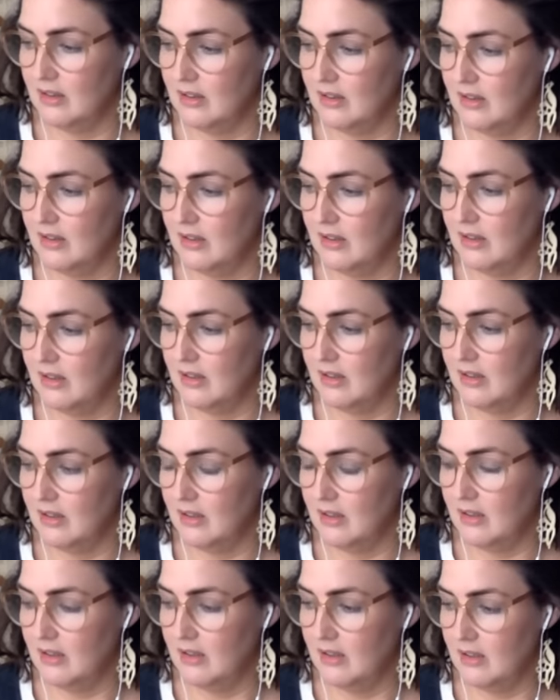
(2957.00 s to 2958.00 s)
it's having
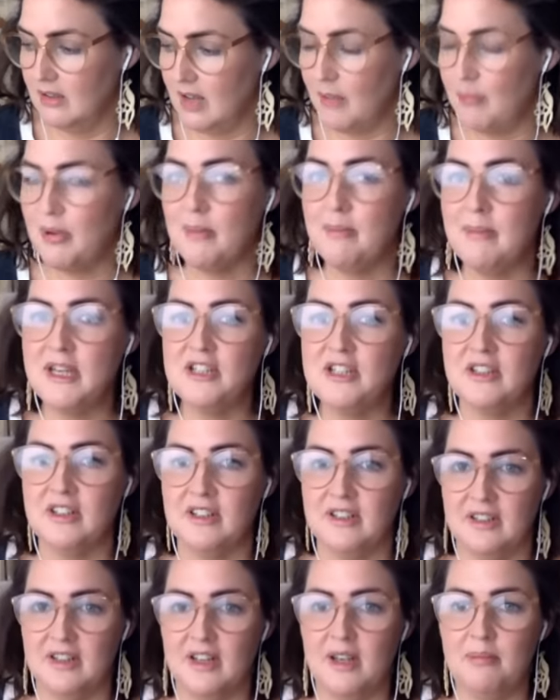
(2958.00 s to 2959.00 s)
the strength permission, like,
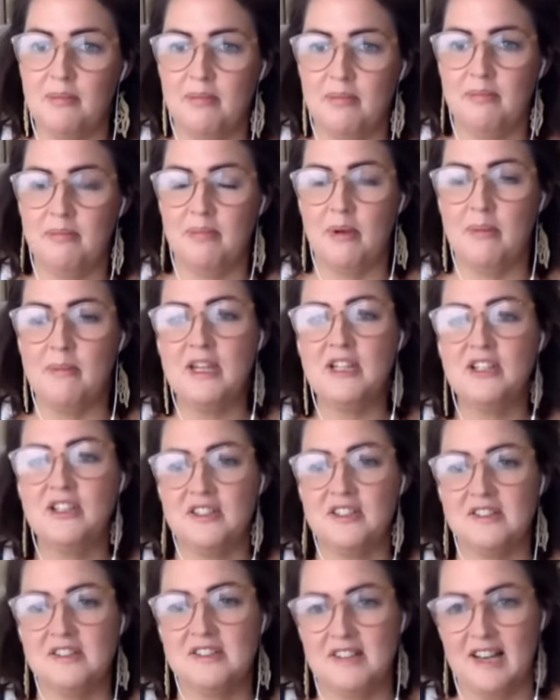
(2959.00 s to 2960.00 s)
uh, yeah, permission,
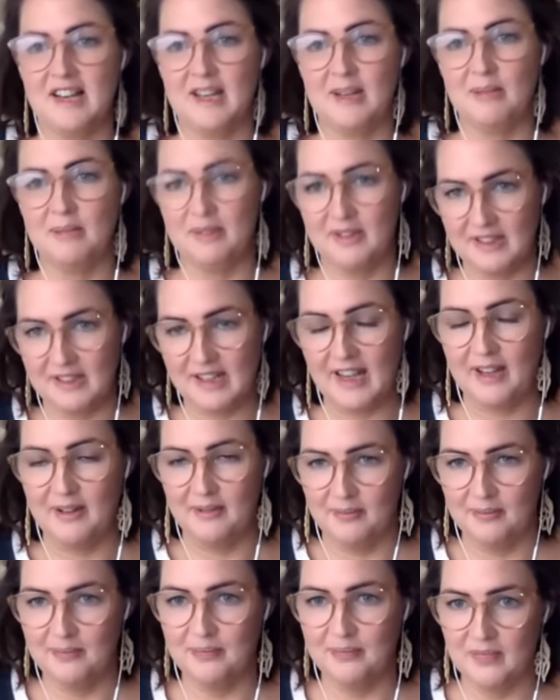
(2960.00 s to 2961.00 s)
permission slip yeah
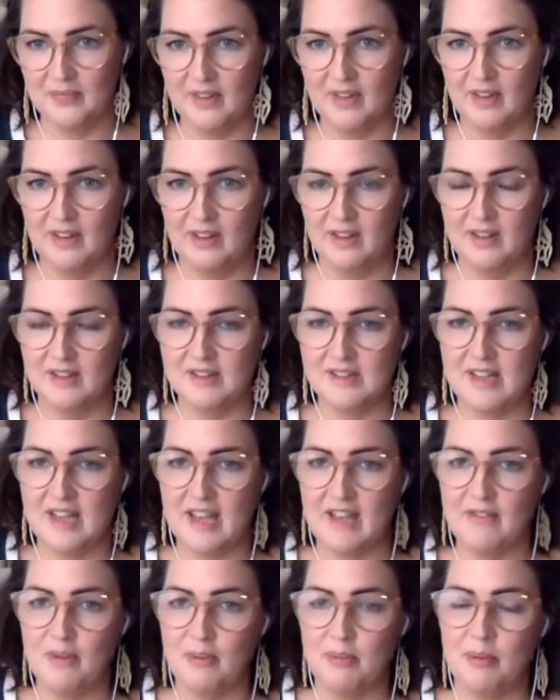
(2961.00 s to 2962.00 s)
to
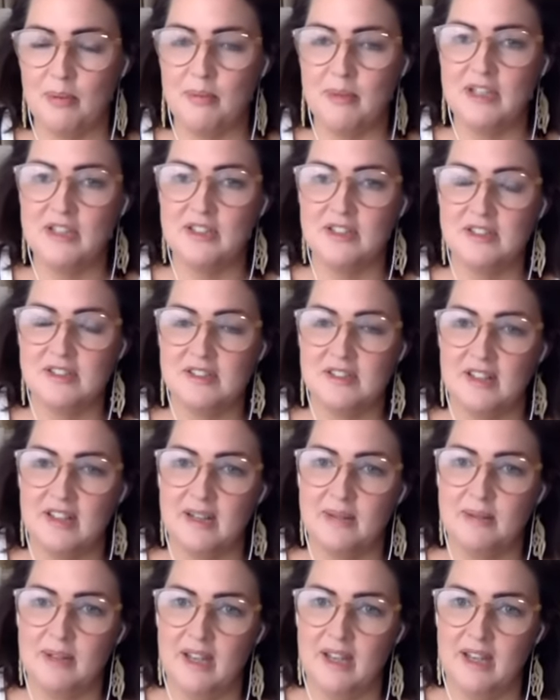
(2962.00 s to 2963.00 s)
have a permission
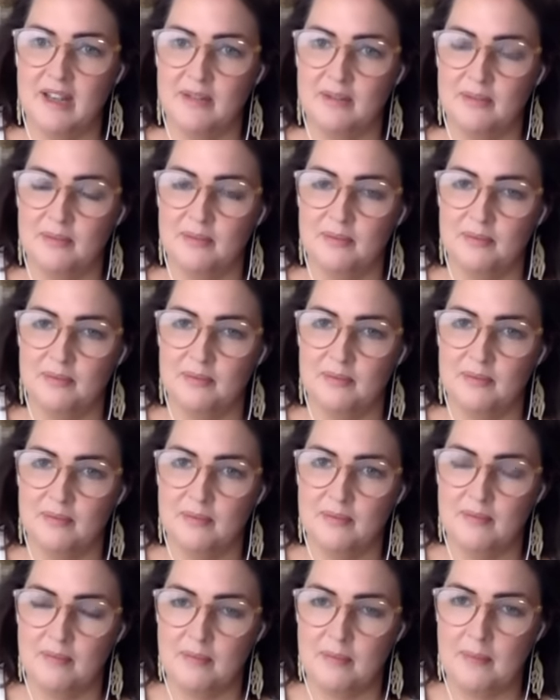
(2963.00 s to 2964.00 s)
slip yeah
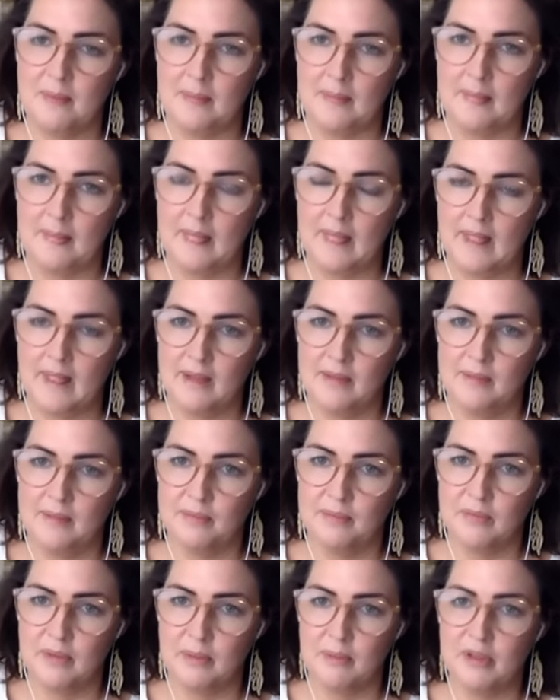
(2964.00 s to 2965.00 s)
yeah yeah
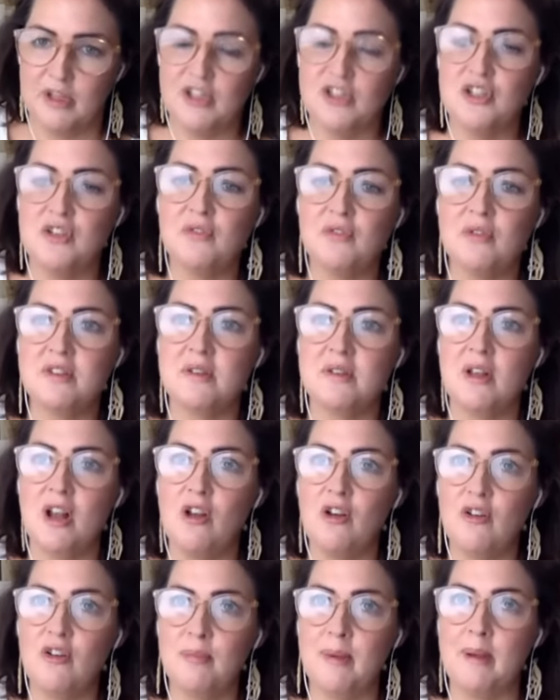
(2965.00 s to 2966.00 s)
because you a
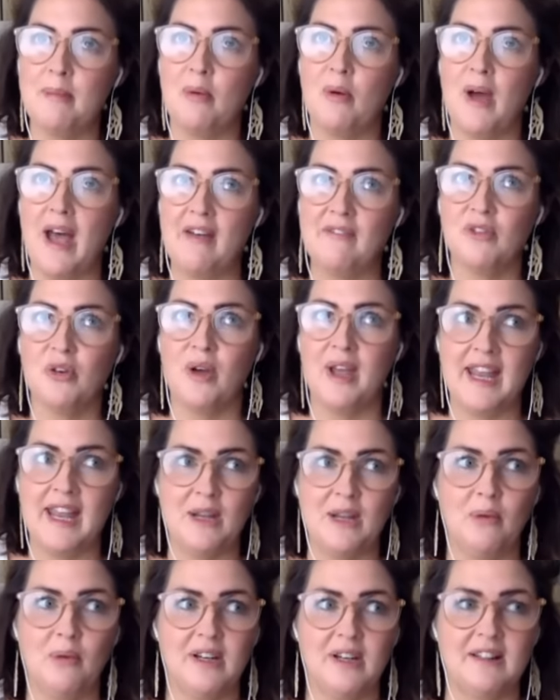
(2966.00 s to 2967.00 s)
lot of people haven't got
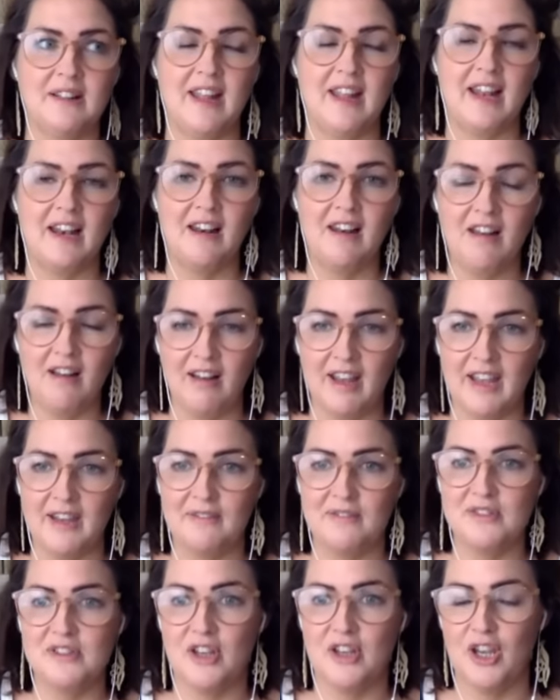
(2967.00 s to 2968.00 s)
anyone in their
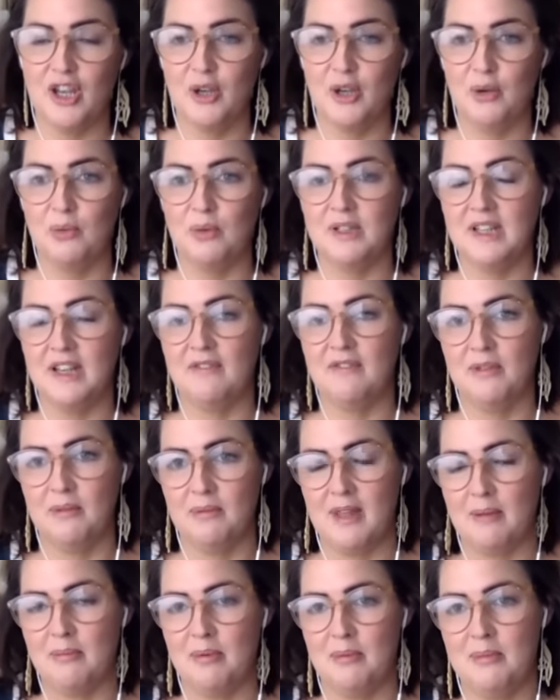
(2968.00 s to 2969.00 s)
lives who would give
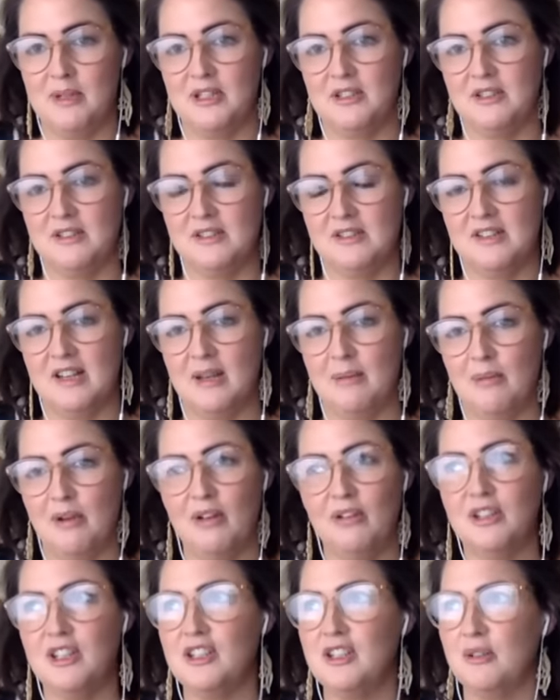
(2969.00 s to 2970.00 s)
them that permission slip
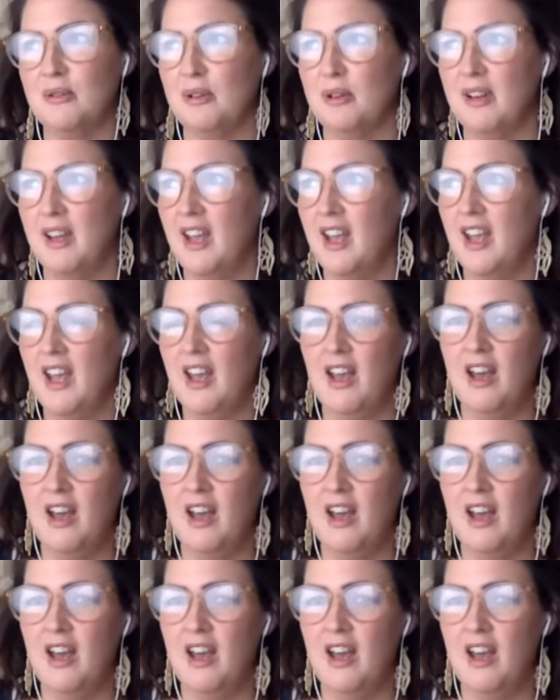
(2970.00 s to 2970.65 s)
oh you don't want to